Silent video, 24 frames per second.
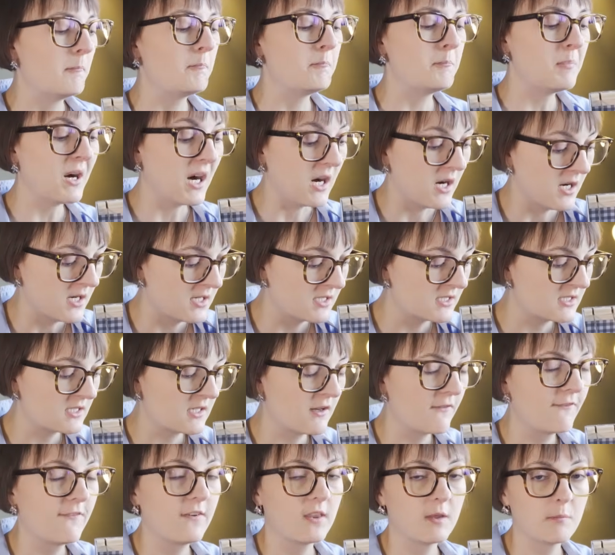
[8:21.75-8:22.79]
but
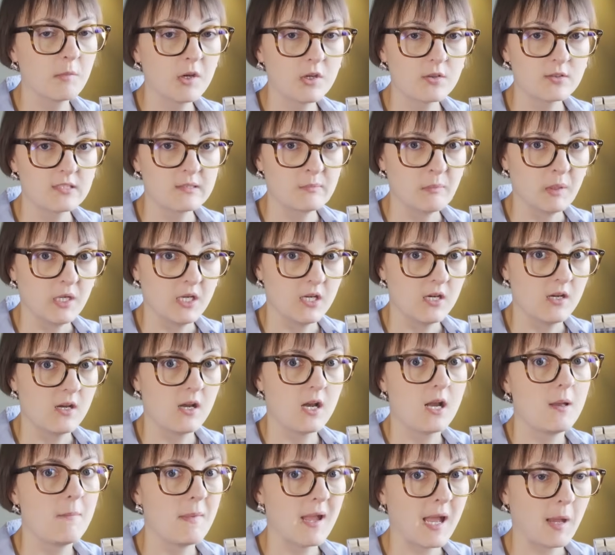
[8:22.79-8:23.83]
for the most part
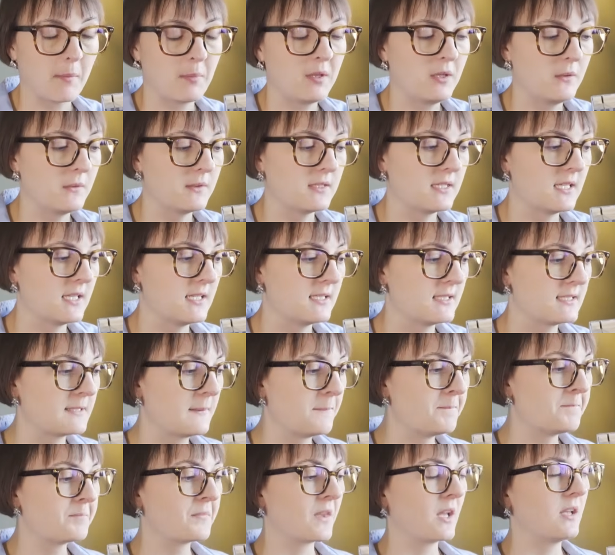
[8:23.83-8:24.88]
I'm happy with this.
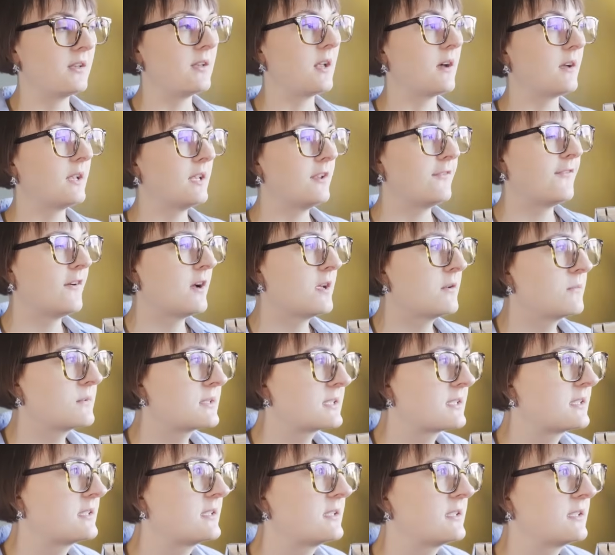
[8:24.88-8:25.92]
Now if I
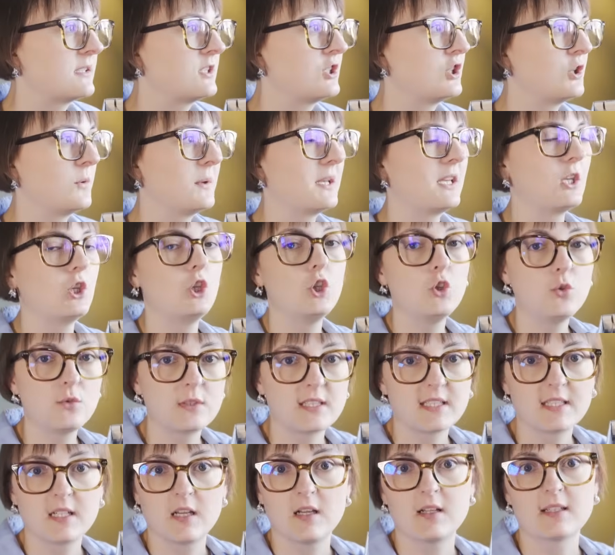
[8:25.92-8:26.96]
was doing new
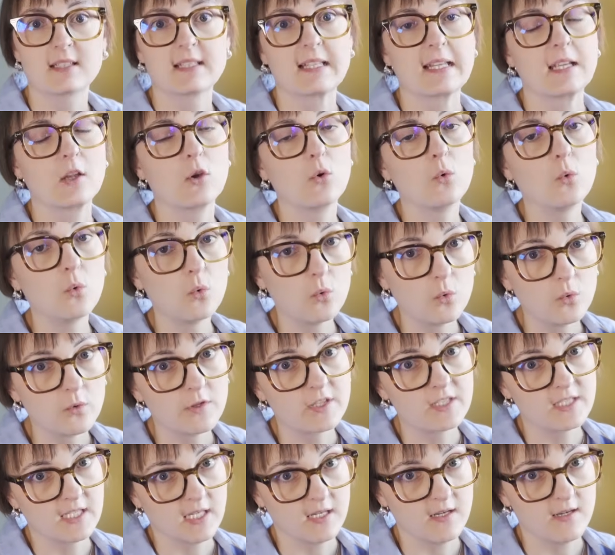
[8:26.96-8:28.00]
starts like all
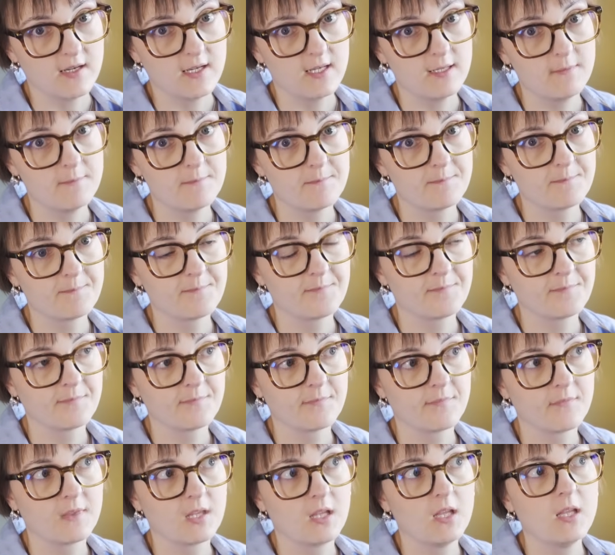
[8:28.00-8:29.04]
the time,
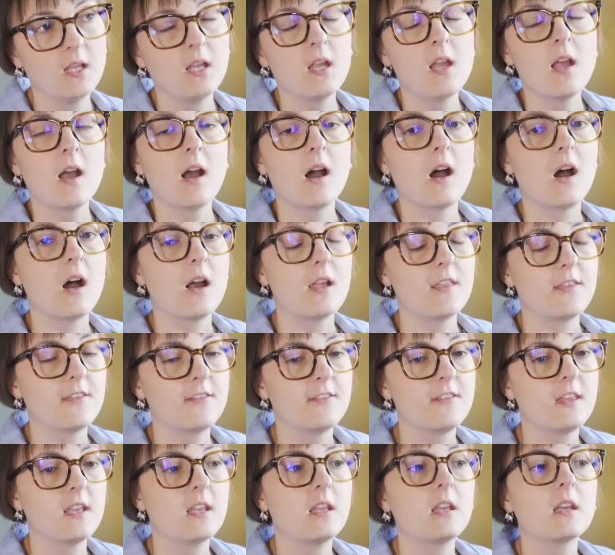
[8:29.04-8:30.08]
I
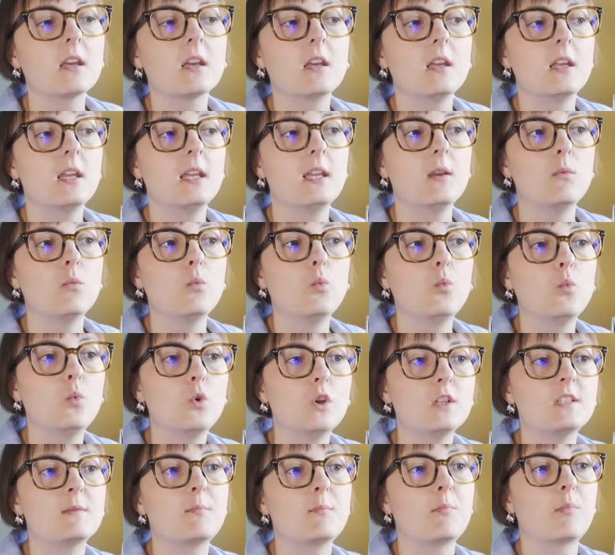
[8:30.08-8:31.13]
think it
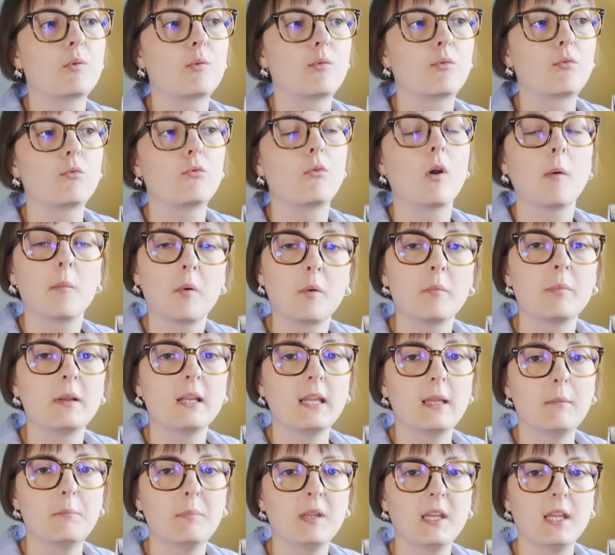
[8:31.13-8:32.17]
would
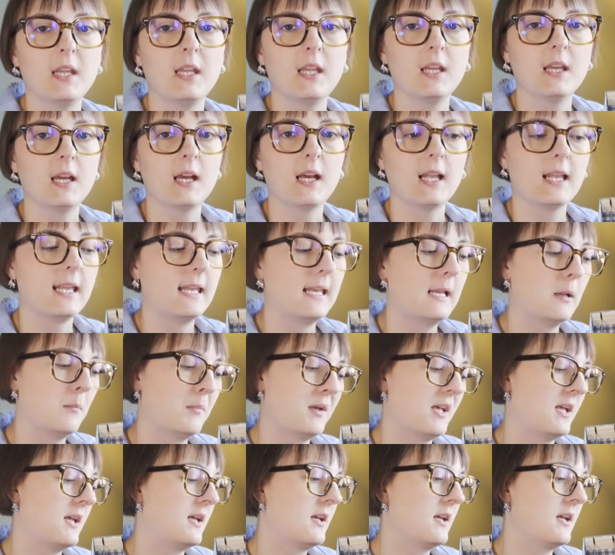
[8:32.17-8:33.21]
probably be a little
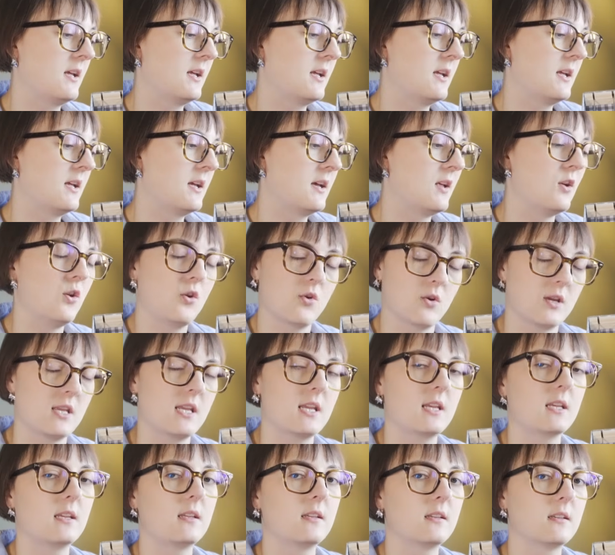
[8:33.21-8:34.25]
bit
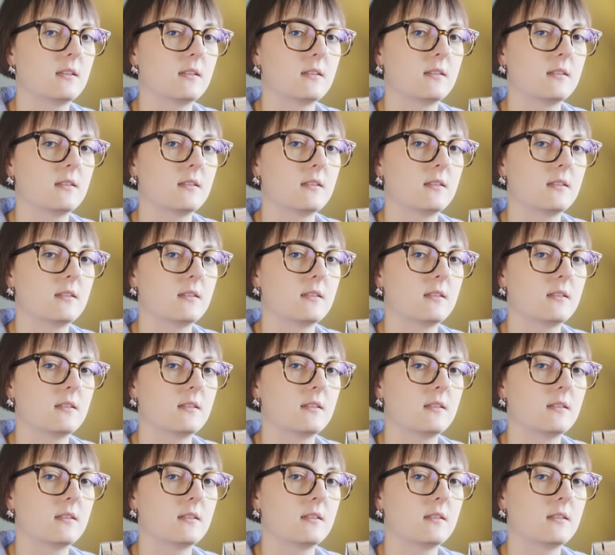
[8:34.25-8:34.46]
annoying